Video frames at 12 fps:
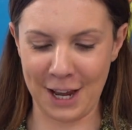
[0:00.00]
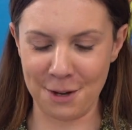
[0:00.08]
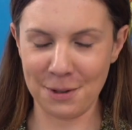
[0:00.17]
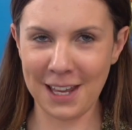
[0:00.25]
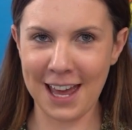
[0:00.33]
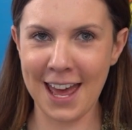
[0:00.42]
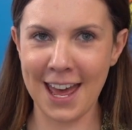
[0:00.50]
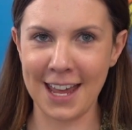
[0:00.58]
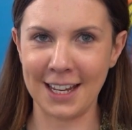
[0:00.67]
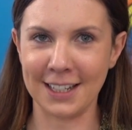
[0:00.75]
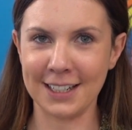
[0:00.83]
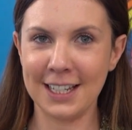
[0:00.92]

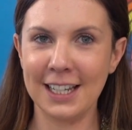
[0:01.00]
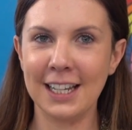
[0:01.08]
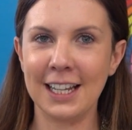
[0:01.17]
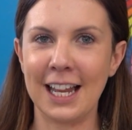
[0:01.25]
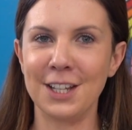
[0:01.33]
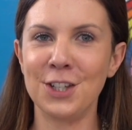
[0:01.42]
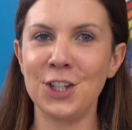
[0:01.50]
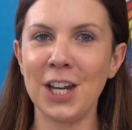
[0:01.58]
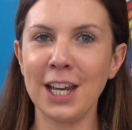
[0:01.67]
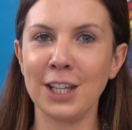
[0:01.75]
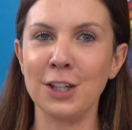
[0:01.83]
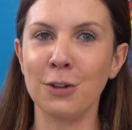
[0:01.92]
OK, let's
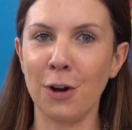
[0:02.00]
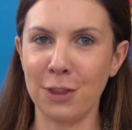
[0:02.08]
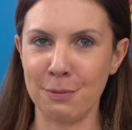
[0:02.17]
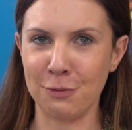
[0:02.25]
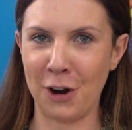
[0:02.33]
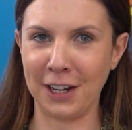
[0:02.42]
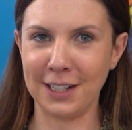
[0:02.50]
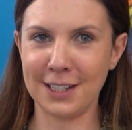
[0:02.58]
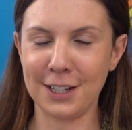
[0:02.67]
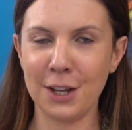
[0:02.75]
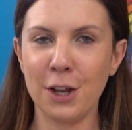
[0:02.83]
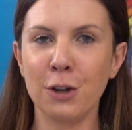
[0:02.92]
check you got them
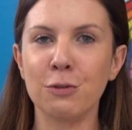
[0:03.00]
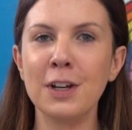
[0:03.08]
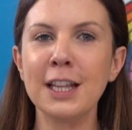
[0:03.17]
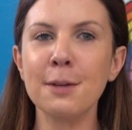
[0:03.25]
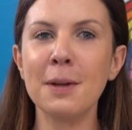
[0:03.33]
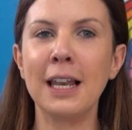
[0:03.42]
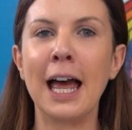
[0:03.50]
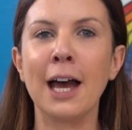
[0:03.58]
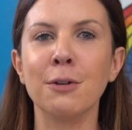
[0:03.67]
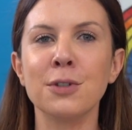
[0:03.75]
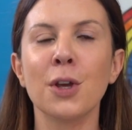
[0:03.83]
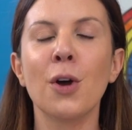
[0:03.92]
right. Read them
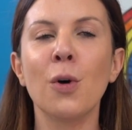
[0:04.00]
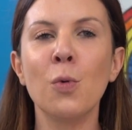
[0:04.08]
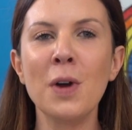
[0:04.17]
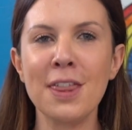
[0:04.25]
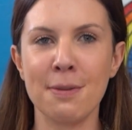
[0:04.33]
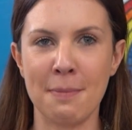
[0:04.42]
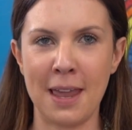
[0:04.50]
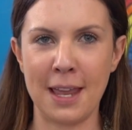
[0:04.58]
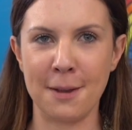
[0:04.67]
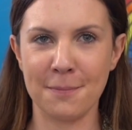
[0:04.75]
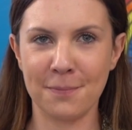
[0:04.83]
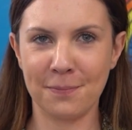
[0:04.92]
aloud with
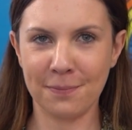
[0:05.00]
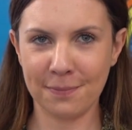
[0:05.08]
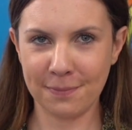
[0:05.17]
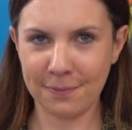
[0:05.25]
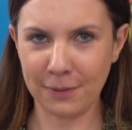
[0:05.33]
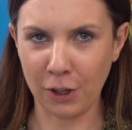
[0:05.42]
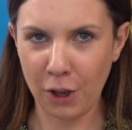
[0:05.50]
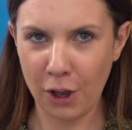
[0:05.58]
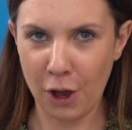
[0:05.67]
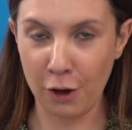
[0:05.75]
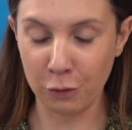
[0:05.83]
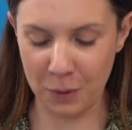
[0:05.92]
me.
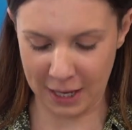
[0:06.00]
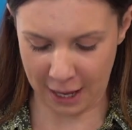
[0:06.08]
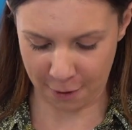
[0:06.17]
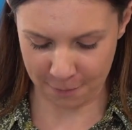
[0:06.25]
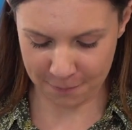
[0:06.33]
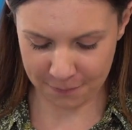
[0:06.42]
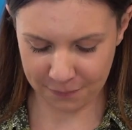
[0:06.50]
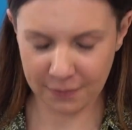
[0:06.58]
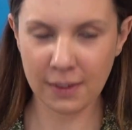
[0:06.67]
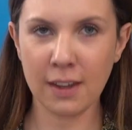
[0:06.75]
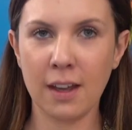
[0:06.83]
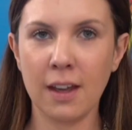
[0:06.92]
Off we go.
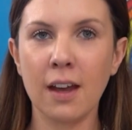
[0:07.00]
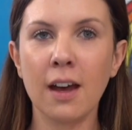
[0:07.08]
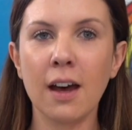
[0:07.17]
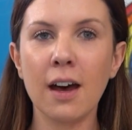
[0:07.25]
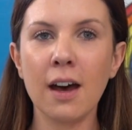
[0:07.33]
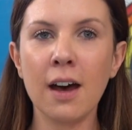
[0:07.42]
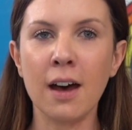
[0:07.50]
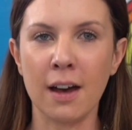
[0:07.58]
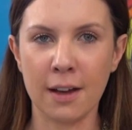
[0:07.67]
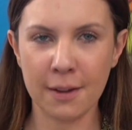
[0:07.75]
A, uh.